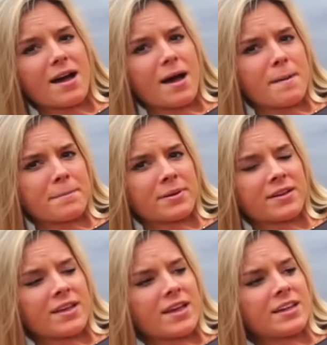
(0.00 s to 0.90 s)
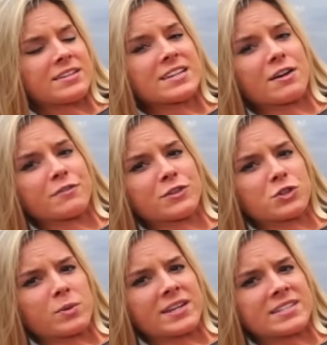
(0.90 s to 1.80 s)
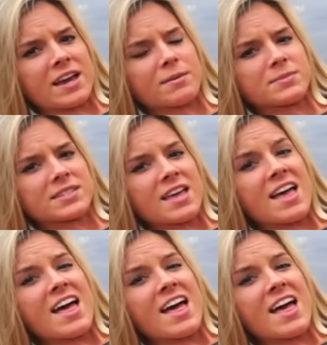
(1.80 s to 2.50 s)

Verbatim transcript: up and down for twenty times.